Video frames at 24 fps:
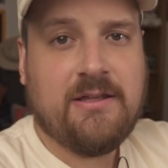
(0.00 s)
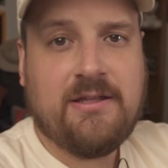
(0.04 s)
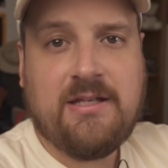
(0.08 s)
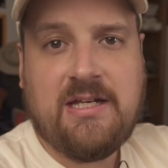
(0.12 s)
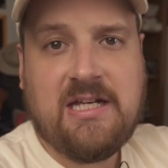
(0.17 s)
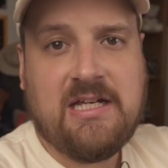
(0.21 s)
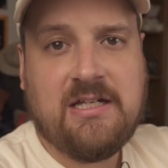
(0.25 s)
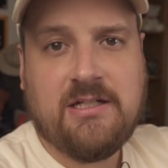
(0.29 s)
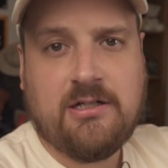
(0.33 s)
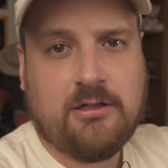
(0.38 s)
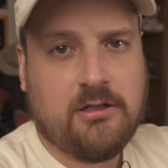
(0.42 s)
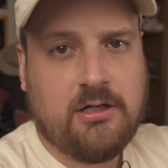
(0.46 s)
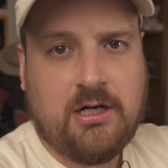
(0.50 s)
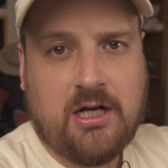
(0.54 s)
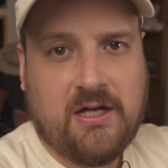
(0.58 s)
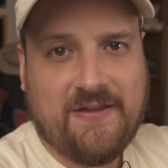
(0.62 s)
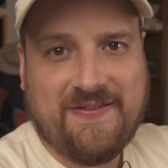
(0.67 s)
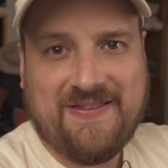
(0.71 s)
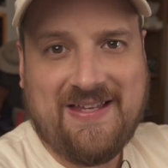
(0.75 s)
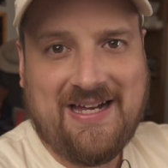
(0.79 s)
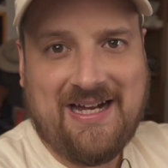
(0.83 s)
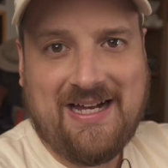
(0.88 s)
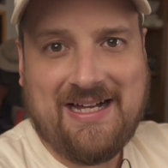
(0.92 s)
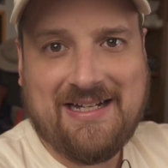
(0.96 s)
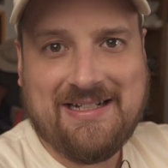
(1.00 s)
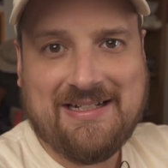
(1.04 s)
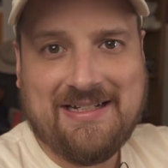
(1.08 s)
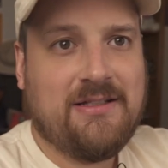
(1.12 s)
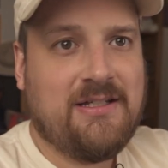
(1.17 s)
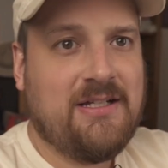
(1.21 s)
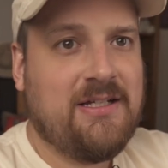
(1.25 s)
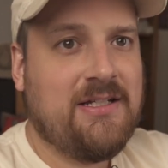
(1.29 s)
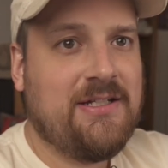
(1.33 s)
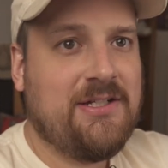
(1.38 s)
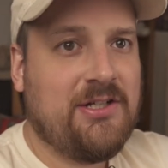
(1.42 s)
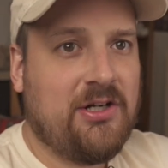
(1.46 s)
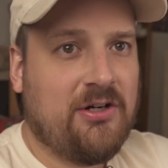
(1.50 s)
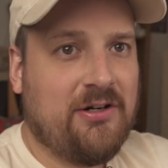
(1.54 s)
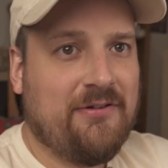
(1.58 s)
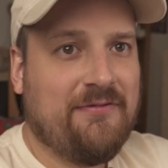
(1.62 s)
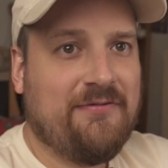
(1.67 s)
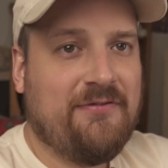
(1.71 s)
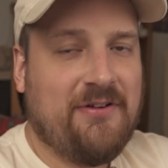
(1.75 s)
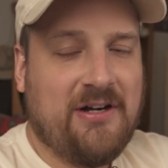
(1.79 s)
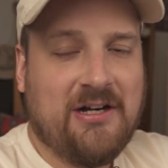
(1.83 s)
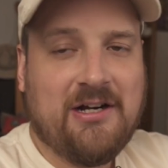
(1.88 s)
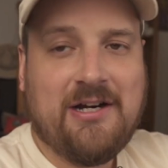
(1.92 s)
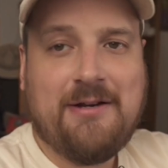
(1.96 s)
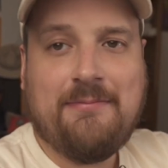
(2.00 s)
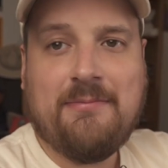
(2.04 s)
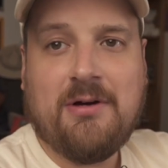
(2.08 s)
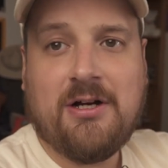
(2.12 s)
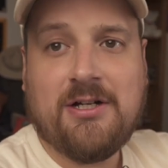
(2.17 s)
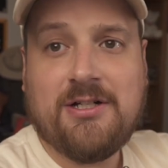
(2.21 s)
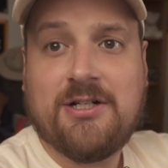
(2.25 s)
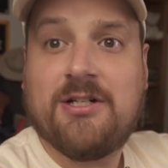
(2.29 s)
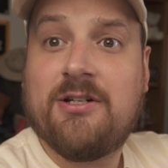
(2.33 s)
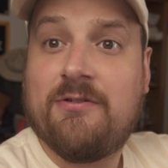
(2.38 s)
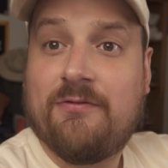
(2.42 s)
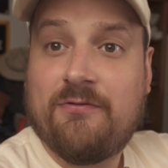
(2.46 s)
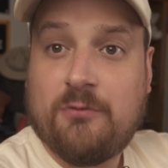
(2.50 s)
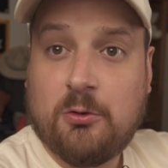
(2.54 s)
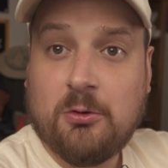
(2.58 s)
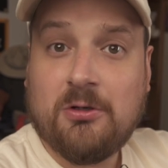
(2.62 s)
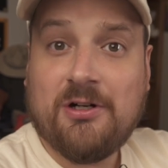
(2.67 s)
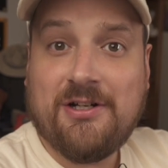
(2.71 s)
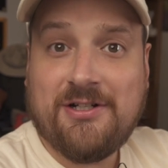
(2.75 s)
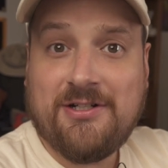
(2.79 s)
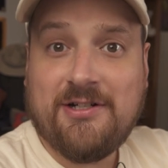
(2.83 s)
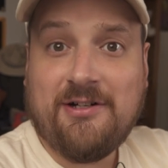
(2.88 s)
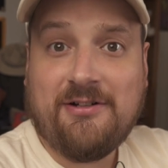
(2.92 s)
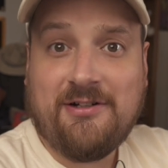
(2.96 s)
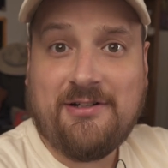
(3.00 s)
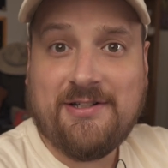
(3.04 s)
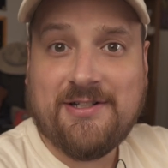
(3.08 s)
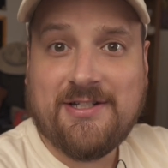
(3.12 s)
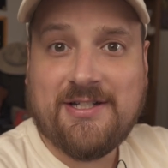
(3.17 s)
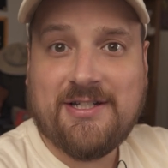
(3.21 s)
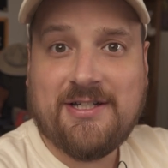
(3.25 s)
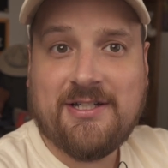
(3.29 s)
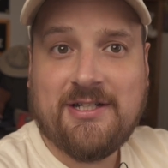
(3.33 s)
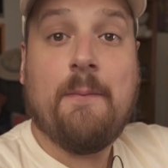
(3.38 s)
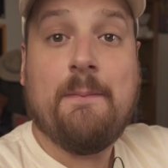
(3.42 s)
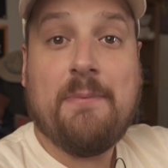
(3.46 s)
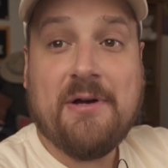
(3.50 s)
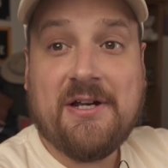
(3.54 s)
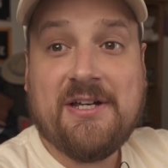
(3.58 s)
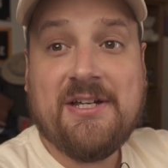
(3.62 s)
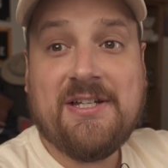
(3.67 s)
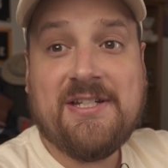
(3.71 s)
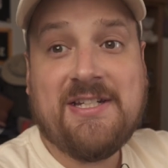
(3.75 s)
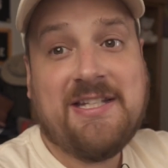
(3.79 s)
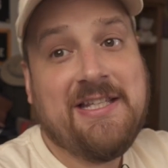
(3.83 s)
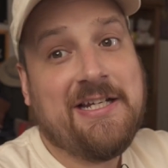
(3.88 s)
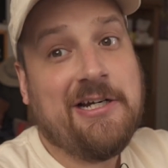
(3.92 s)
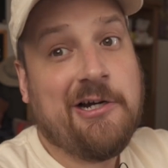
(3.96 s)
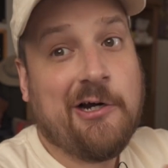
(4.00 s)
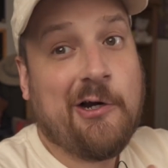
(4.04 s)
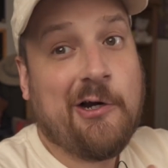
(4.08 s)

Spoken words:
These are not that. These are very much for adults because they are